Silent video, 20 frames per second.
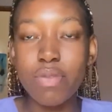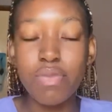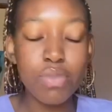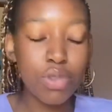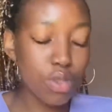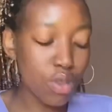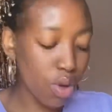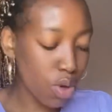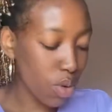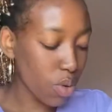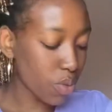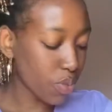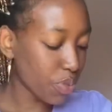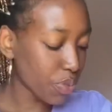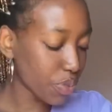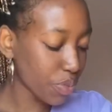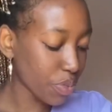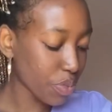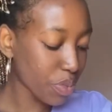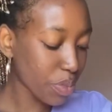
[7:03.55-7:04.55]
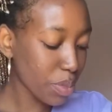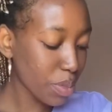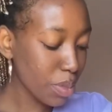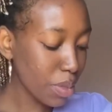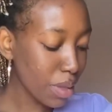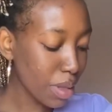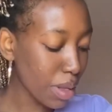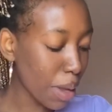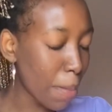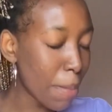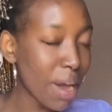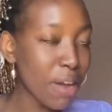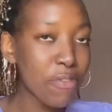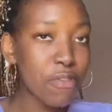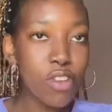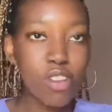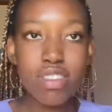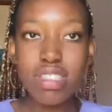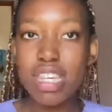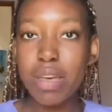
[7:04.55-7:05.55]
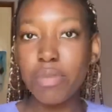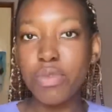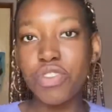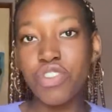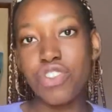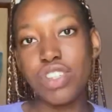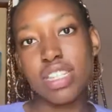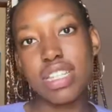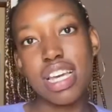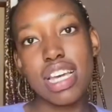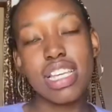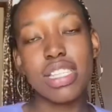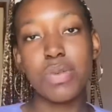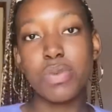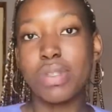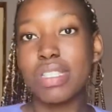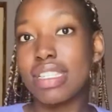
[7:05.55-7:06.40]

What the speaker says: So my first chemistry test was